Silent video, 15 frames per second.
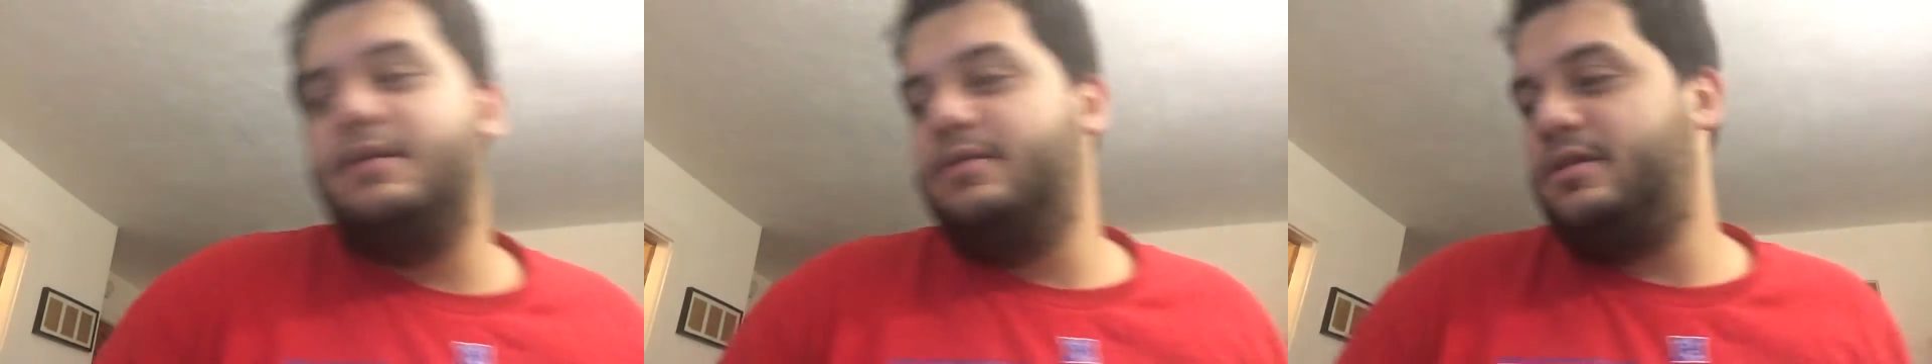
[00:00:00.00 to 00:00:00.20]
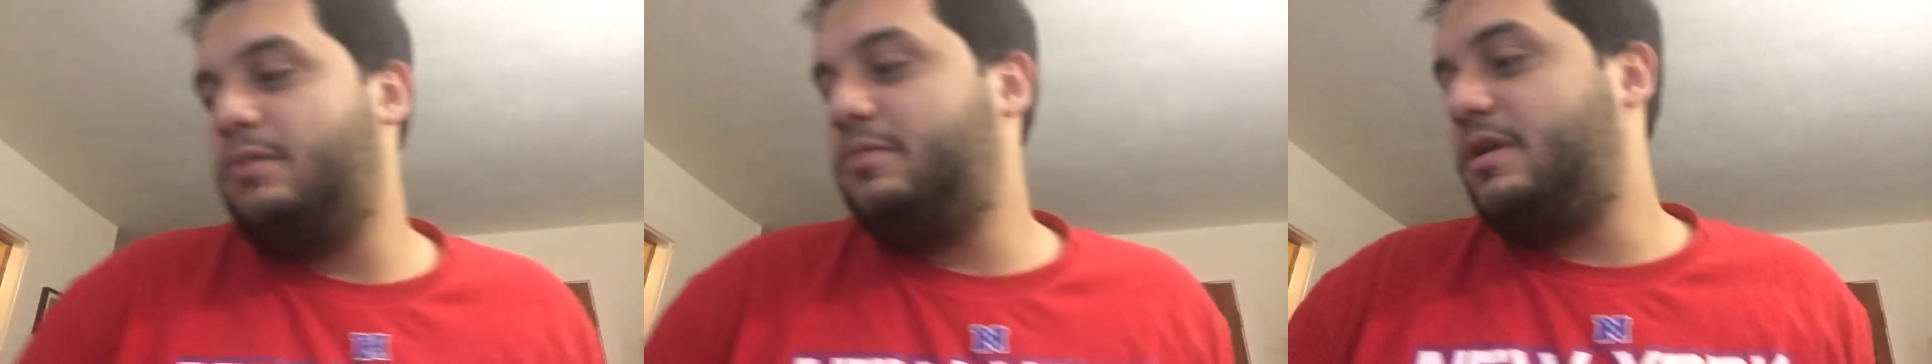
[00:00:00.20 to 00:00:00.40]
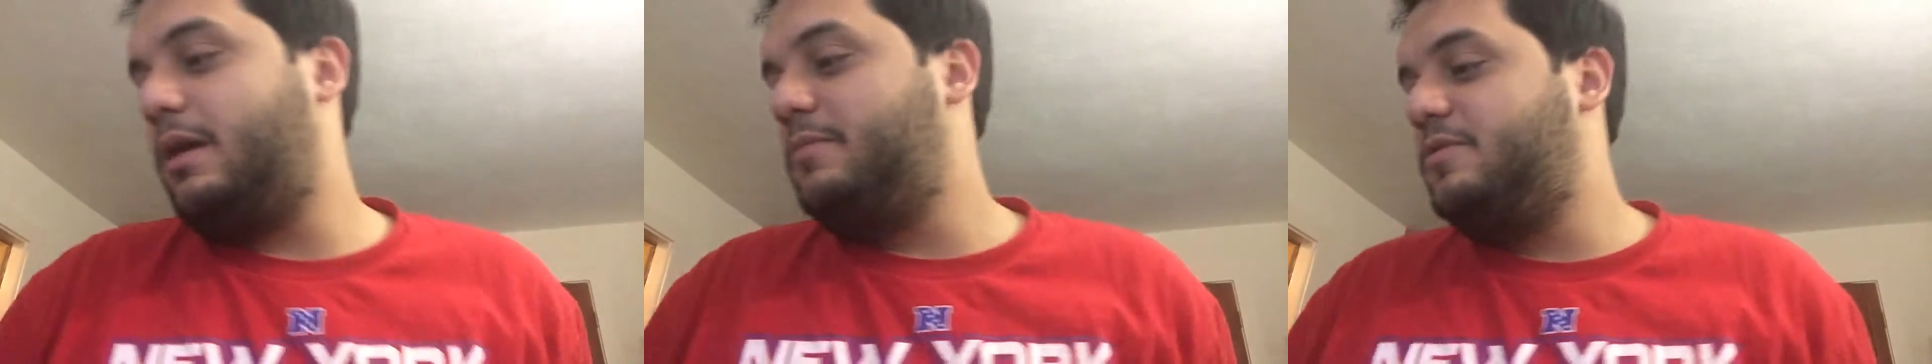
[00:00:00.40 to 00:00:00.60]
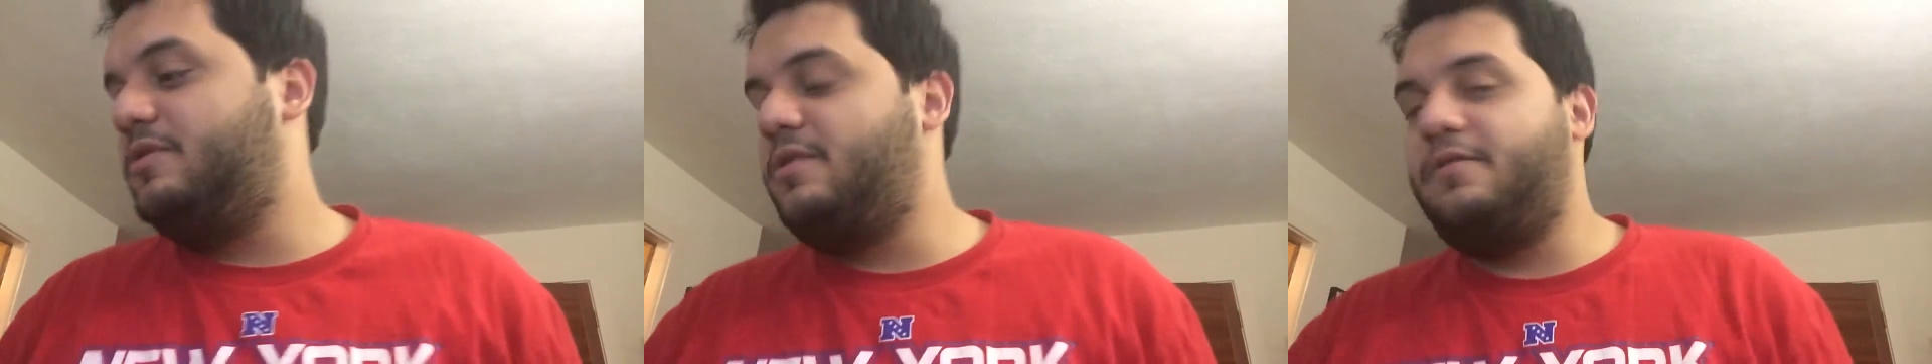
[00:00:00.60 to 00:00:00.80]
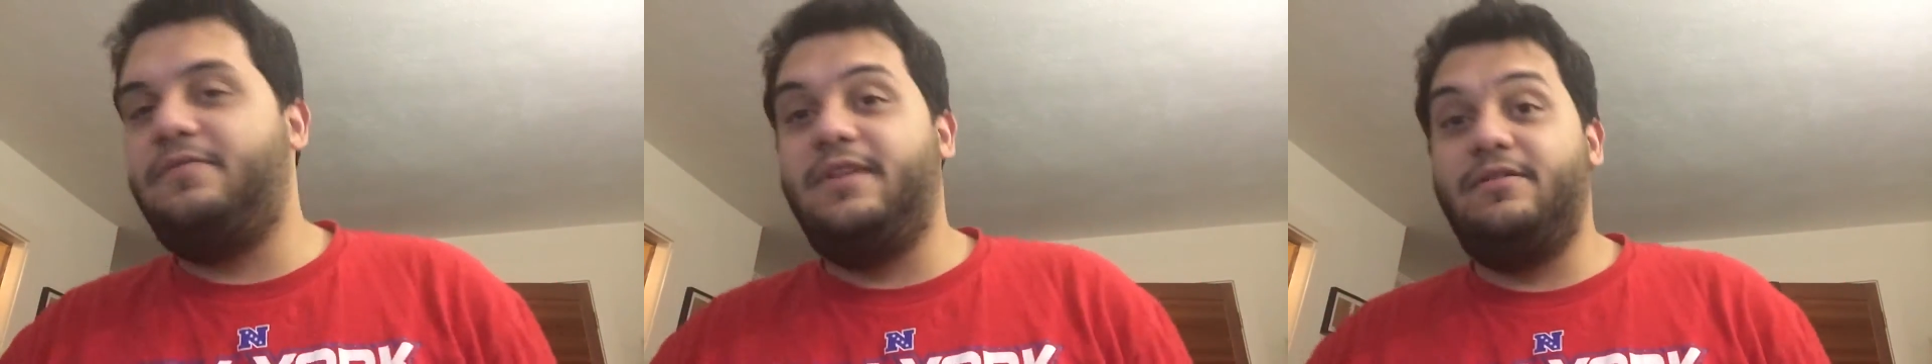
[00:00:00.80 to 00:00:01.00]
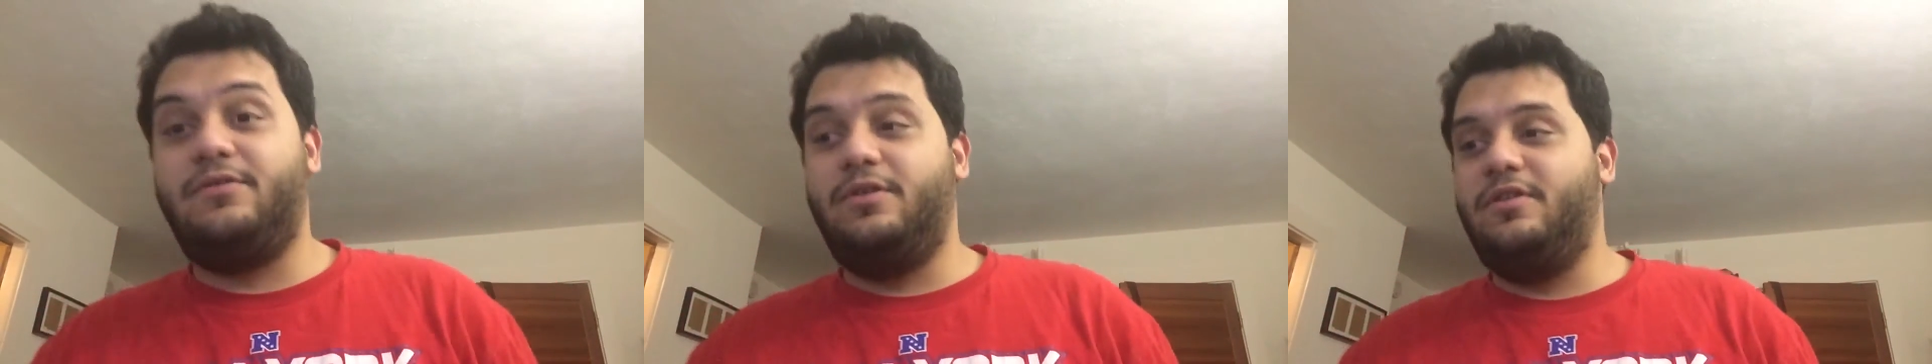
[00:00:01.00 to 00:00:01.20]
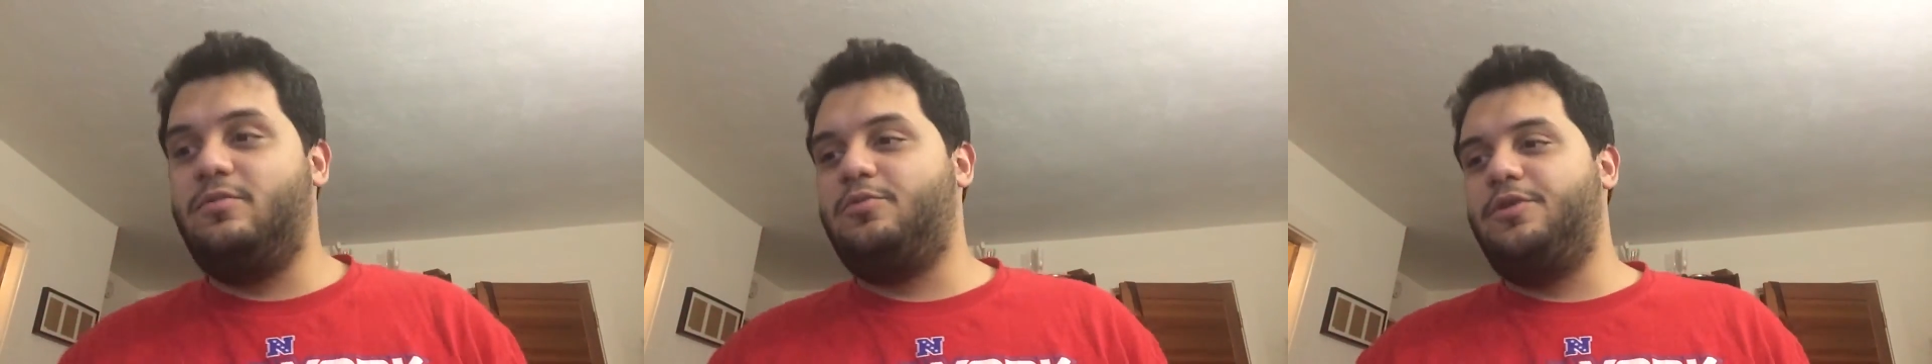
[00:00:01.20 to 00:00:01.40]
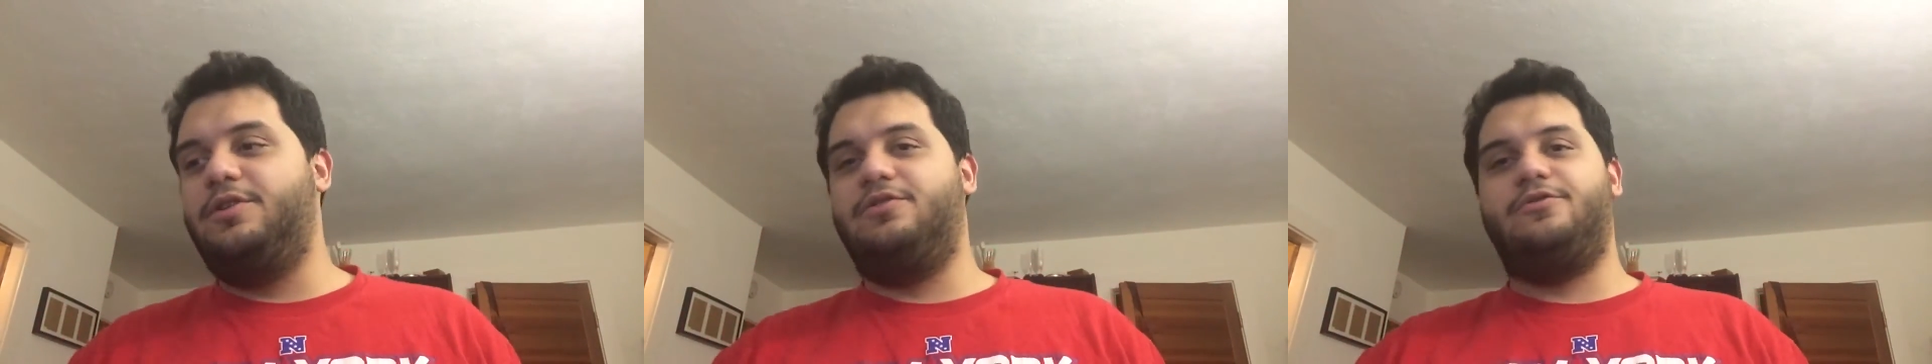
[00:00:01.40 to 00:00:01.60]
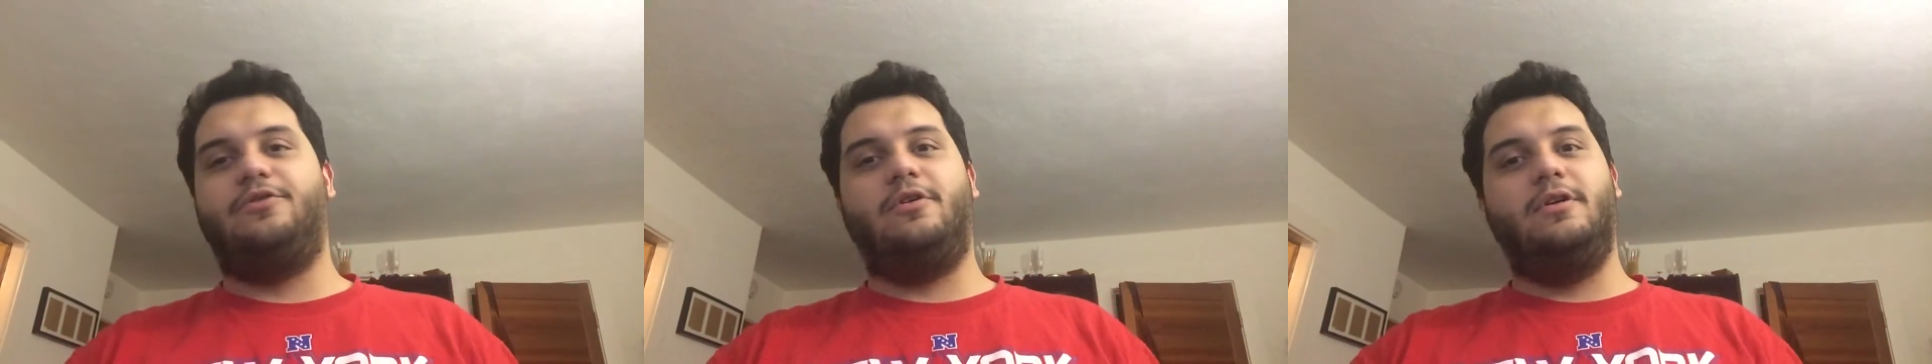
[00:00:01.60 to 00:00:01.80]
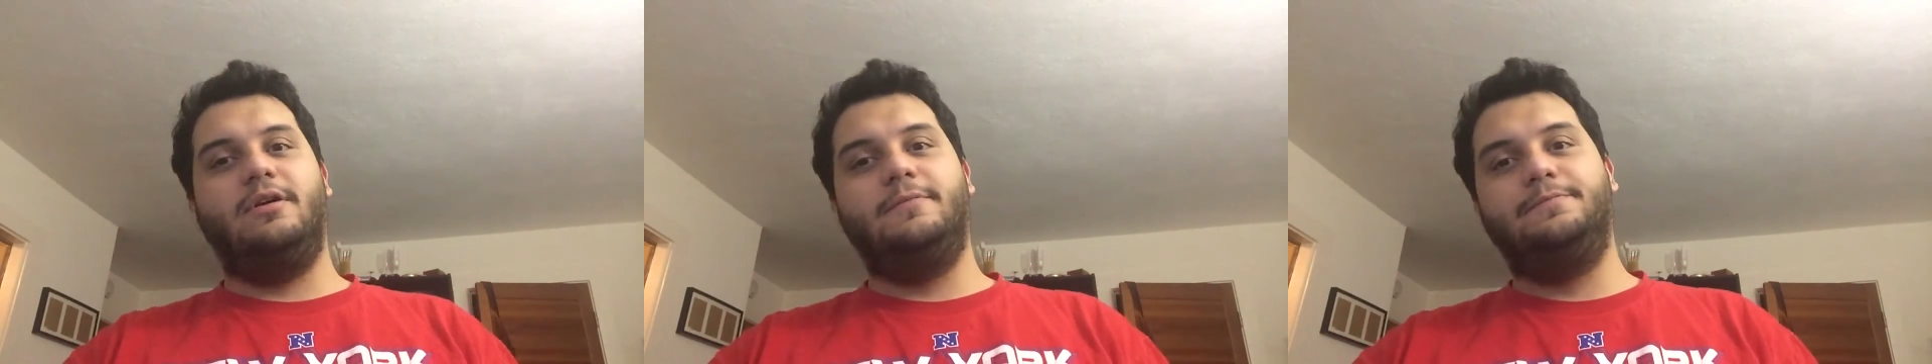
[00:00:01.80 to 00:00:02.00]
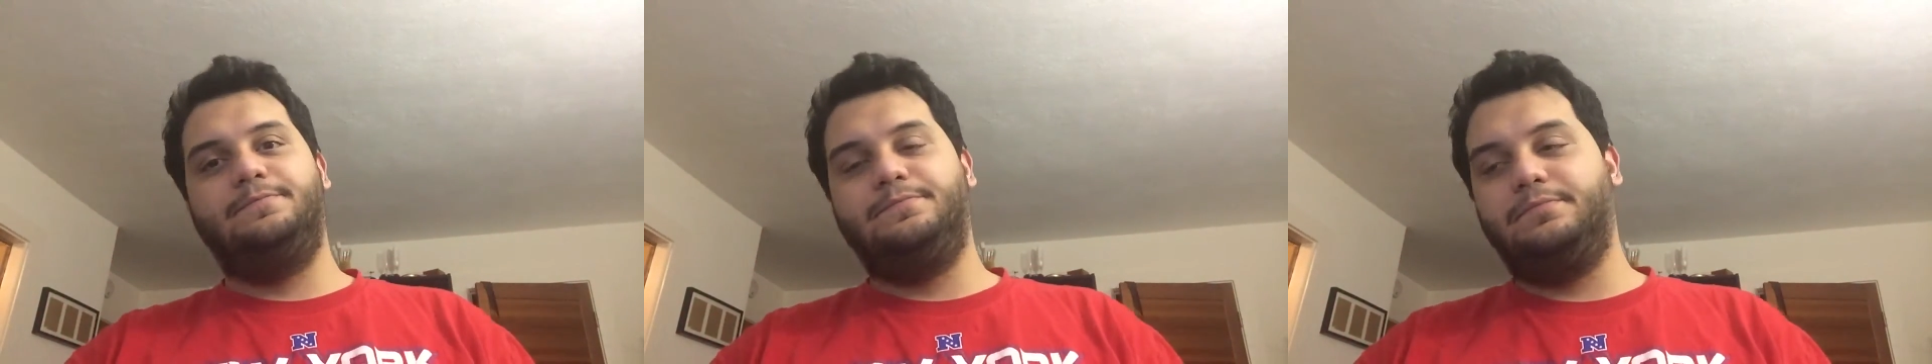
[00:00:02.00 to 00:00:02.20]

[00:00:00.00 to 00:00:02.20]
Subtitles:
Sometimes the flavor is pretty strong,